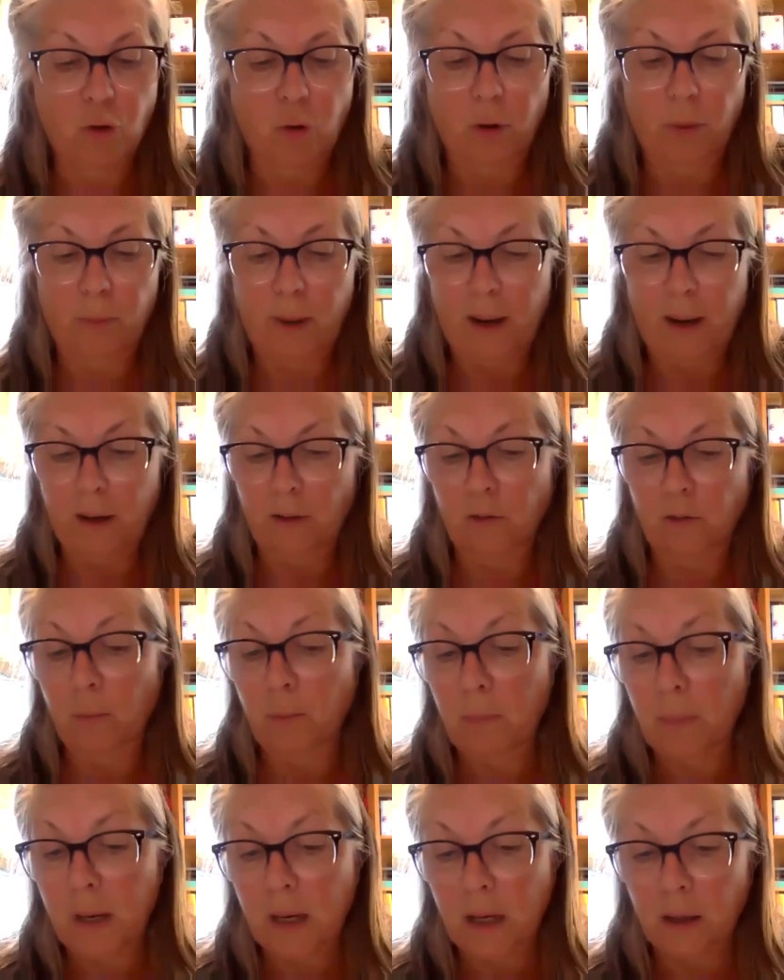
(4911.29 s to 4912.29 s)
or made into
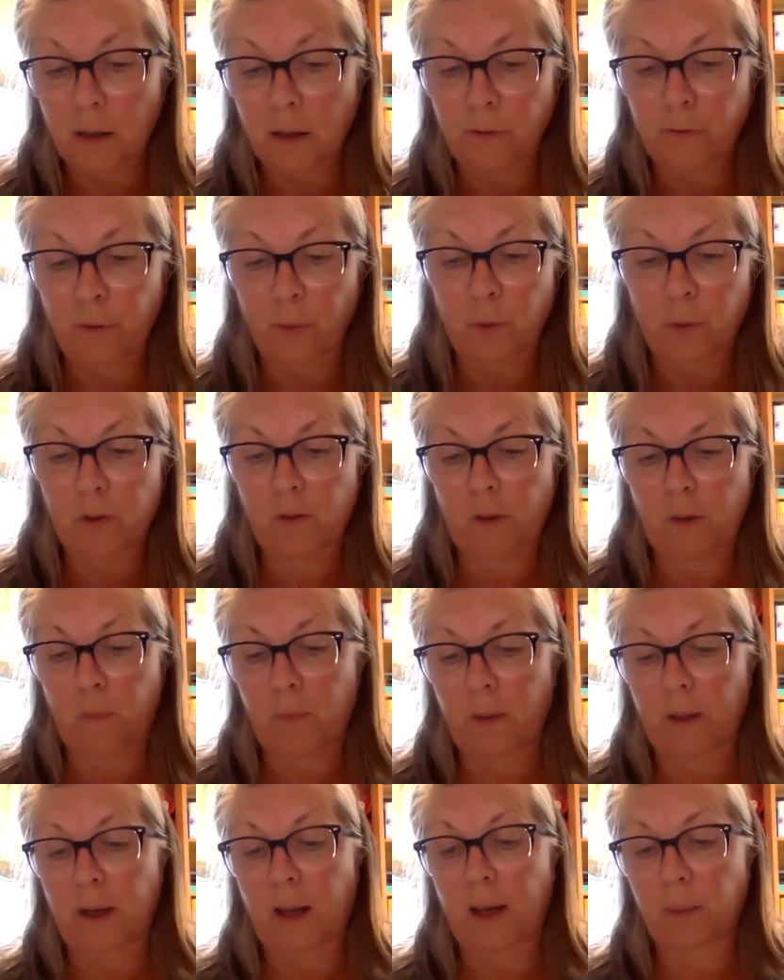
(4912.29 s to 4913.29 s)
meal from which
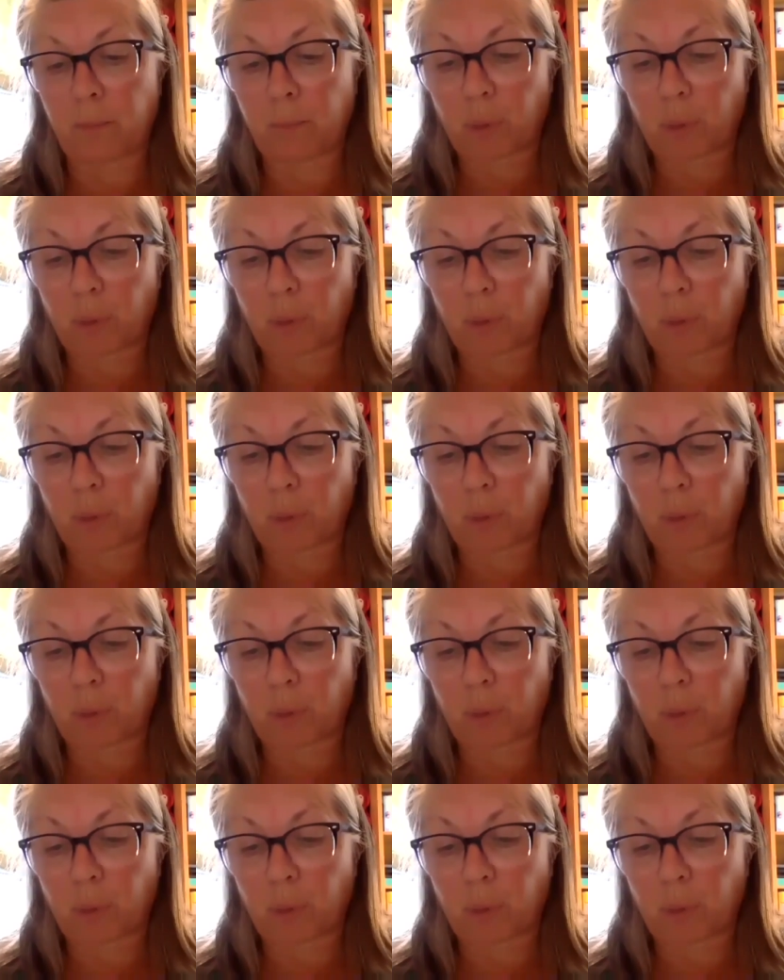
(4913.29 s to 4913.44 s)
something like